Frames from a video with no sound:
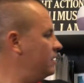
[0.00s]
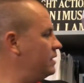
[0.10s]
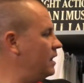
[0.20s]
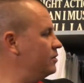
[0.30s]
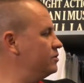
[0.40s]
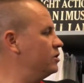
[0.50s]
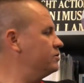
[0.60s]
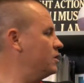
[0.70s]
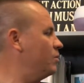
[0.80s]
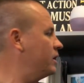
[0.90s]
and those
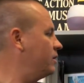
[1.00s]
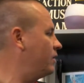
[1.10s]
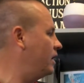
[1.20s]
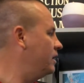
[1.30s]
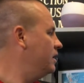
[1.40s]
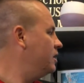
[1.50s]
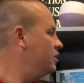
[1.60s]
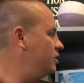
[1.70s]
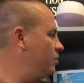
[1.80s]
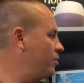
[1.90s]
nerves aren't working right,
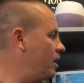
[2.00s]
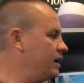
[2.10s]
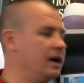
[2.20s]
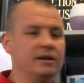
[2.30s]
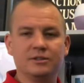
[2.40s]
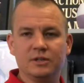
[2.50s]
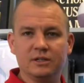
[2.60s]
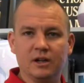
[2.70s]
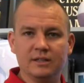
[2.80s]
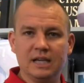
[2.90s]
and your bronchi are
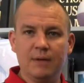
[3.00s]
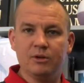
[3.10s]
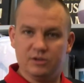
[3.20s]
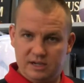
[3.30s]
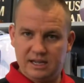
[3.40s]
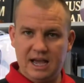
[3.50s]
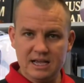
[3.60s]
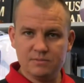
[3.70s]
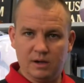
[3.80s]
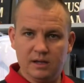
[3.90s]
constricted all the time, well, you could get
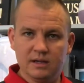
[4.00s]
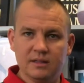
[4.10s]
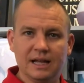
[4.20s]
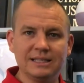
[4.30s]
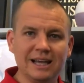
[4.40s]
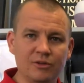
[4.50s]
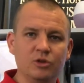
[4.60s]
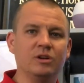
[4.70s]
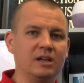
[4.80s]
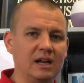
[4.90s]
asthma. That's how
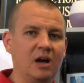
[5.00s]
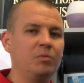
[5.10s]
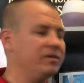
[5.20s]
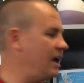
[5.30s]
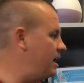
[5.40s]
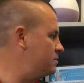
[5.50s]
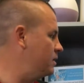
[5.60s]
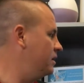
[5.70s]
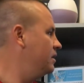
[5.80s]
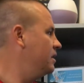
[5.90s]
NUCA can help with
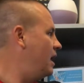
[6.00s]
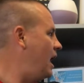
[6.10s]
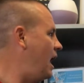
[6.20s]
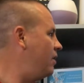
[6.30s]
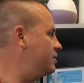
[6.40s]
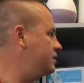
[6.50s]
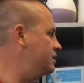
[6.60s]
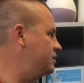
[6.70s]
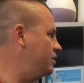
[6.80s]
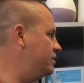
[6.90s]
asthma.
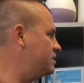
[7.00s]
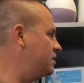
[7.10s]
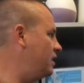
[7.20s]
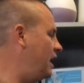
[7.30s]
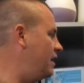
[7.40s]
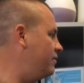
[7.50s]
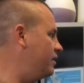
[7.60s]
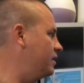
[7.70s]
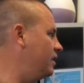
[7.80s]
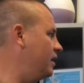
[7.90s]
Allergies, you know, the
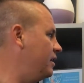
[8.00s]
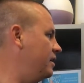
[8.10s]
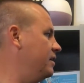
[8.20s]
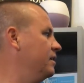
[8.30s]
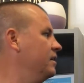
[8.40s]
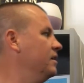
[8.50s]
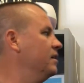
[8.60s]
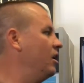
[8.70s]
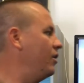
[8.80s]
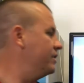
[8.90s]
saliva,
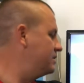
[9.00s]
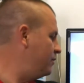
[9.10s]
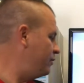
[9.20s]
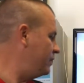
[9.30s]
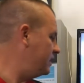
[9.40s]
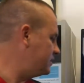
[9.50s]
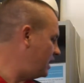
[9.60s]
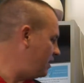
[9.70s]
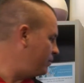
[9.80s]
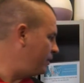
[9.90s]
all these different things, the
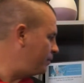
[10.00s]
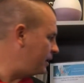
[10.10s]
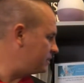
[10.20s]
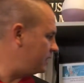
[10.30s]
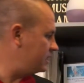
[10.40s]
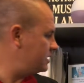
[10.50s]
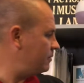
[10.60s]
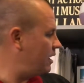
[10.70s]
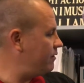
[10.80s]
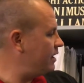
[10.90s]
high blood pressure. Like I was talking
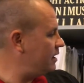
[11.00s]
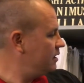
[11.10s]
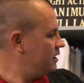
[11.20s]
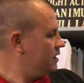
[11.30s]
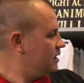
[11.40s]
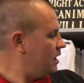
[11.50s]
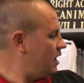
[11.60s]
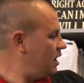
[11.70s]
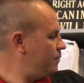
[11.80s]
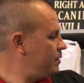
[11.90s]
about, I've
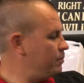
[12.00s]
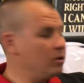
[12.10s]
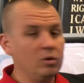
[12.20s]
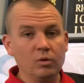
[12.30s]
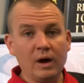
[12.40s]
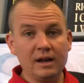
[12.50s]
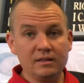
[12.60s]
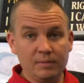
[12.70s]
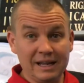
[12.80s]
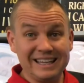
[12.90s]
had people who were wetting
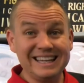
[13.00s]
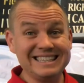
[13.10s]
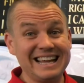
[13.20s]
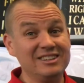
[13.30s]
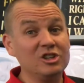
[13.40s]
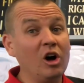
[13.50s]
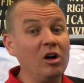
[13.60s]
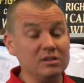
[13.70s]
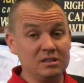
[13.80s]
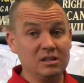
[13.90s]
the bed, kids and
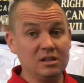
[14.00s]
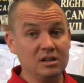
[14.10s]
adults,